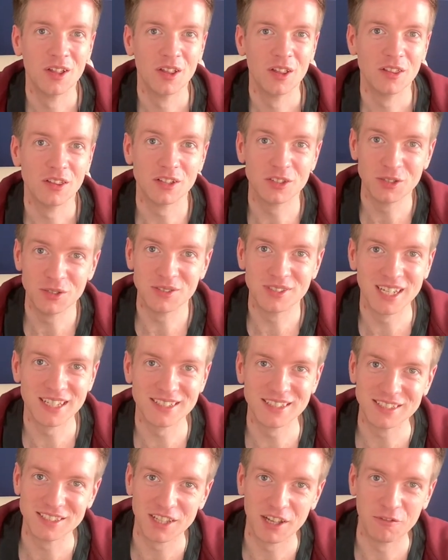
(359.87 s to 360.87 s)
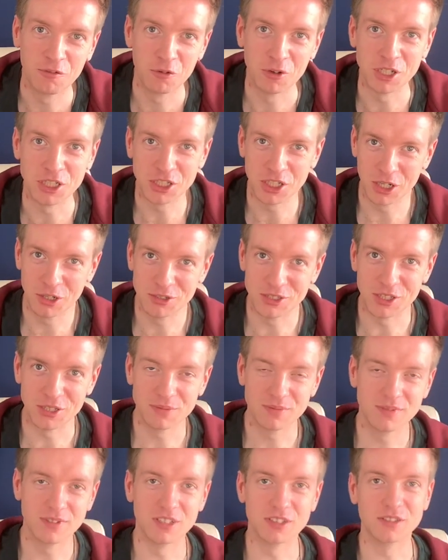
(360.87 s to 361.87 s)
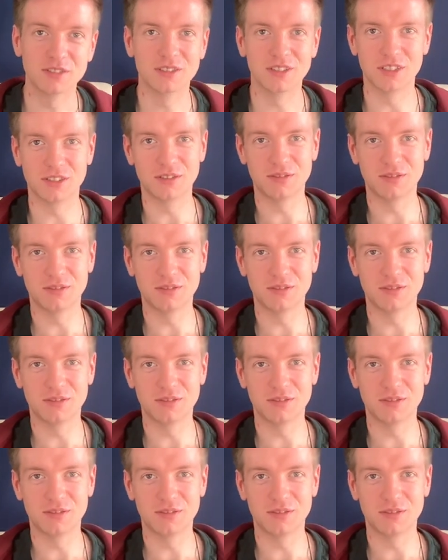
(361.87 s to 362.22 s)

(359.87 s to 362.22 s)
The two settings I've already showed you, the